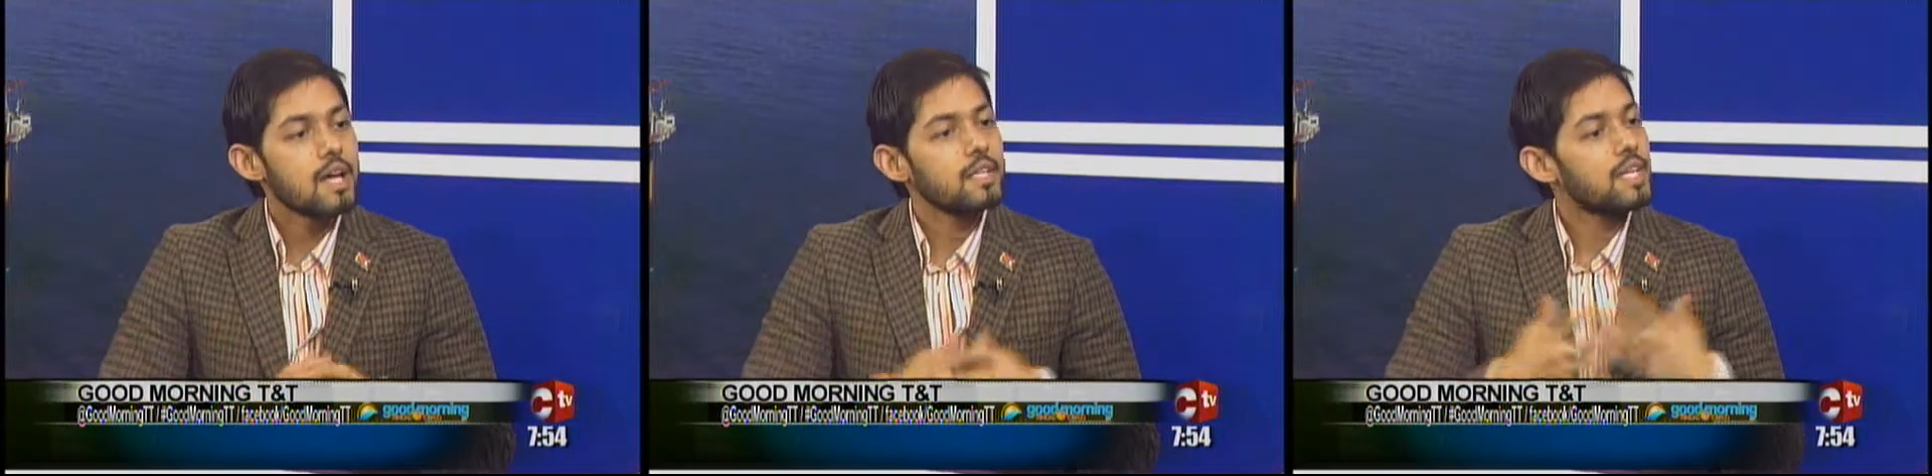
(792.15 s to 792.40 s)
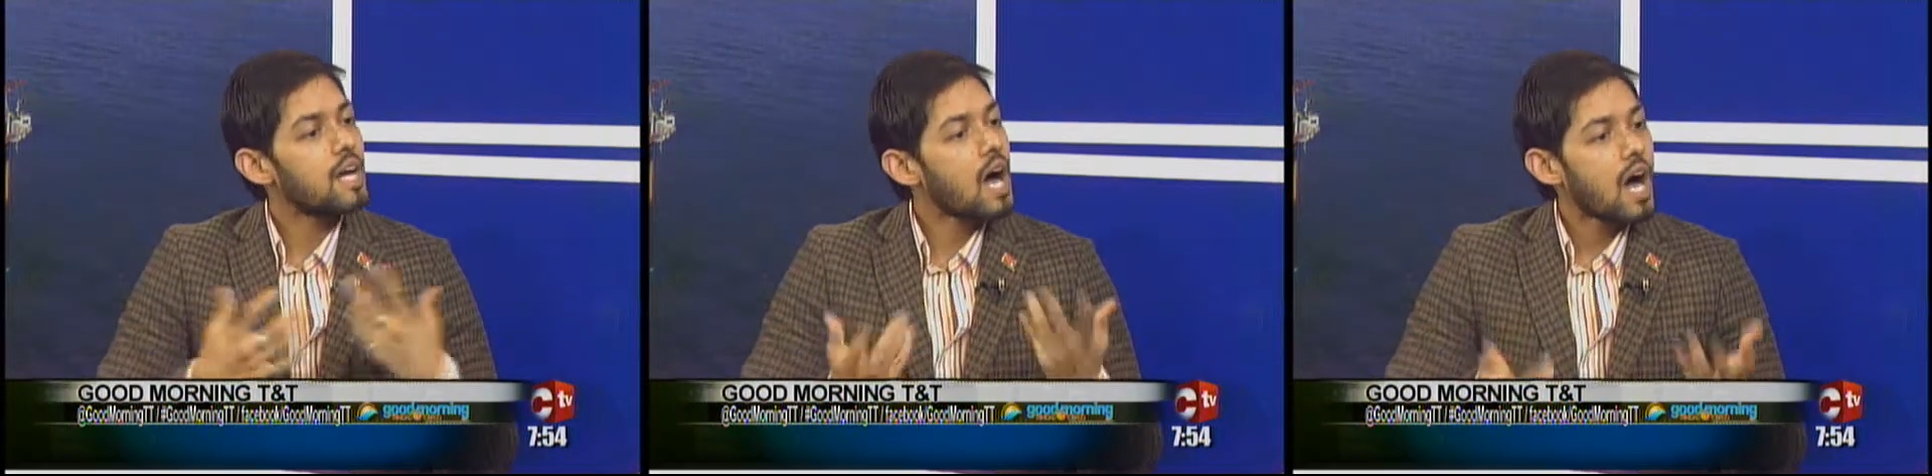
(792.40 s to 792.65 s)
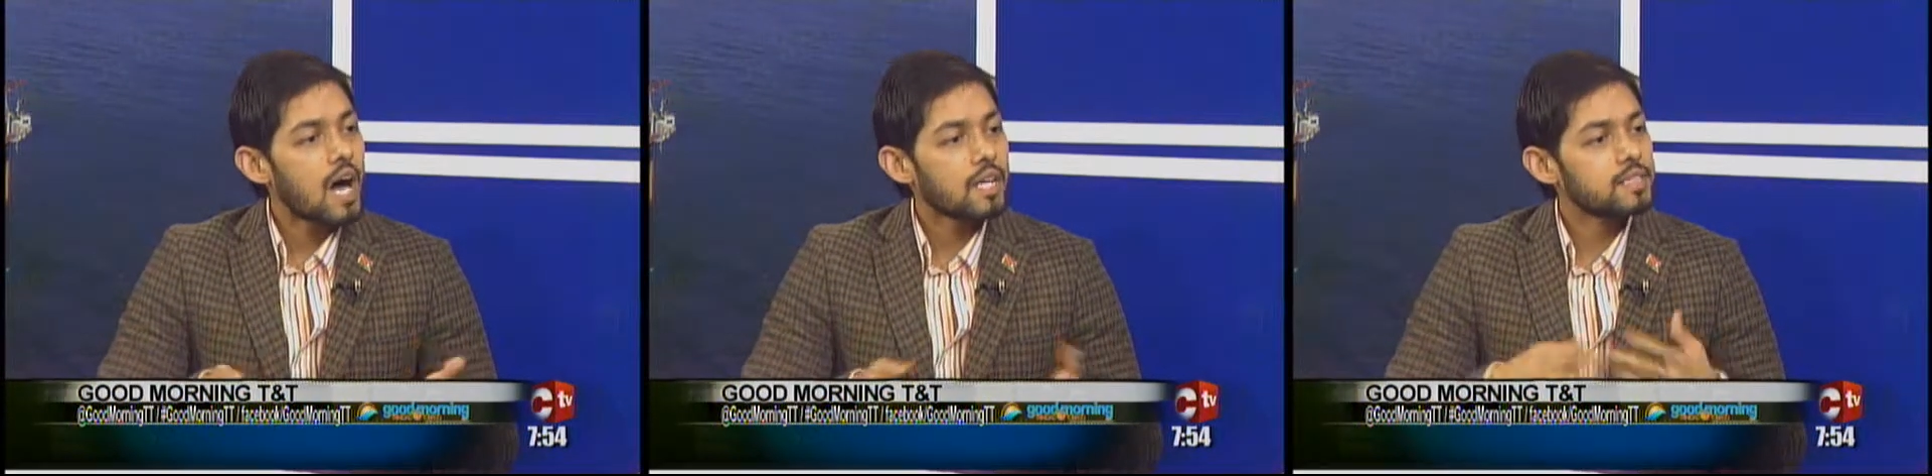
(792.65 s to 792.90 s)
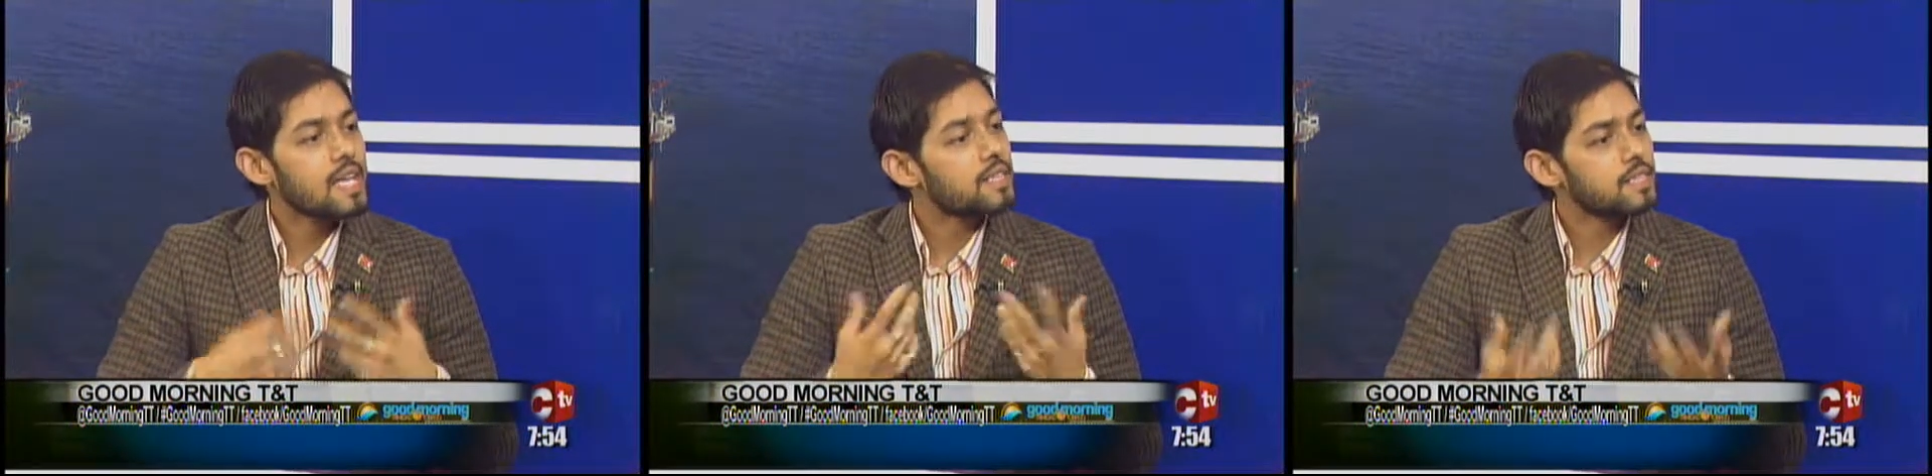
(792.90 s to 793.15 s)
the
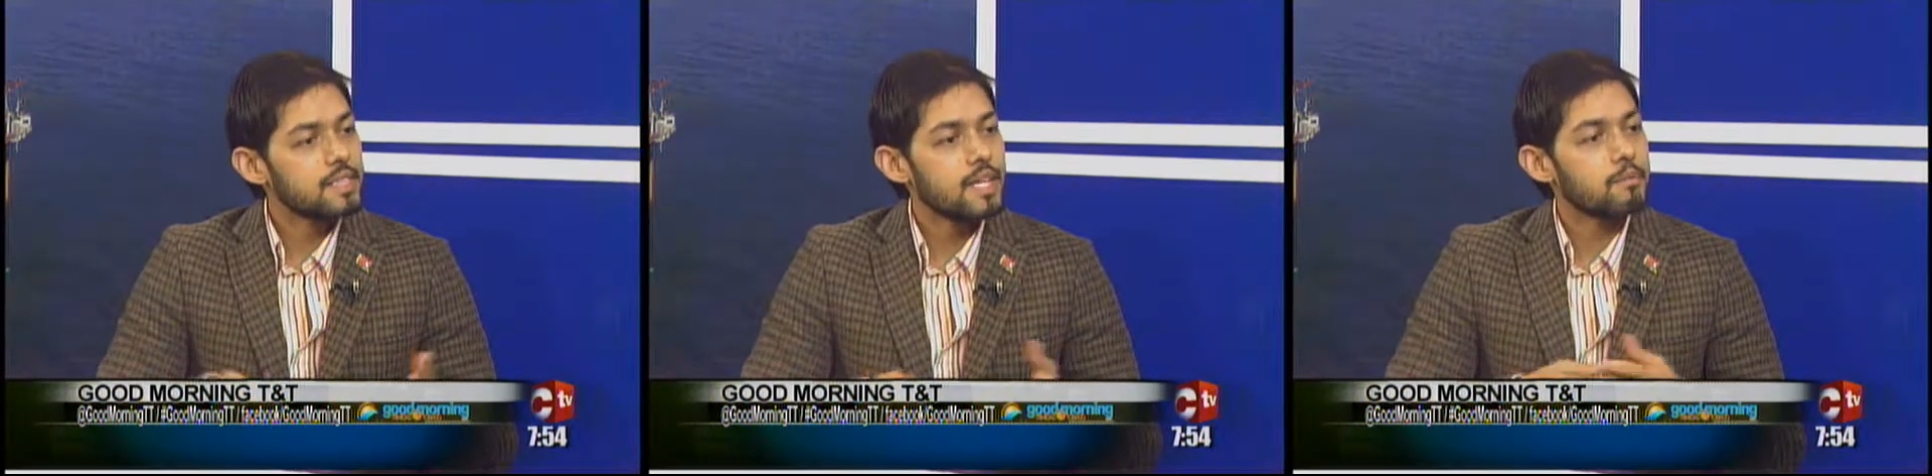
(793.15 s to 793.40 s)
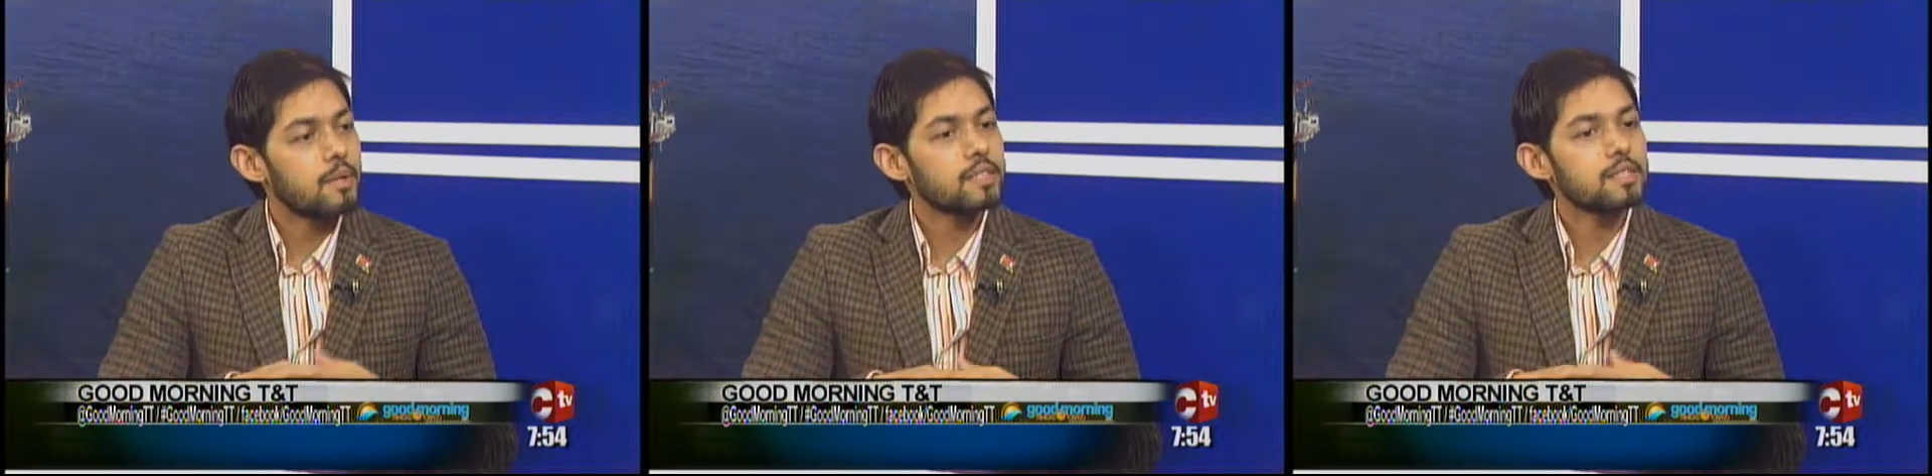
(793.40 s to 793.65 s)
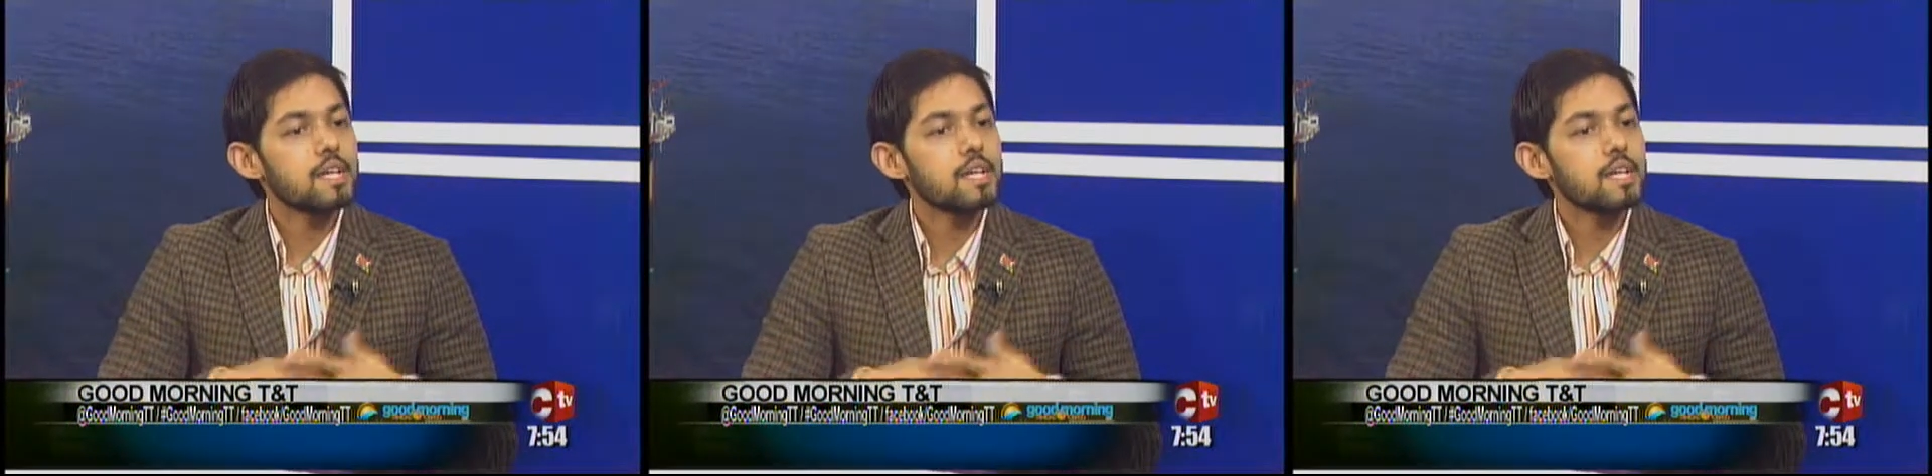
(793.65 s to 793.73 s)
arts, entertainment.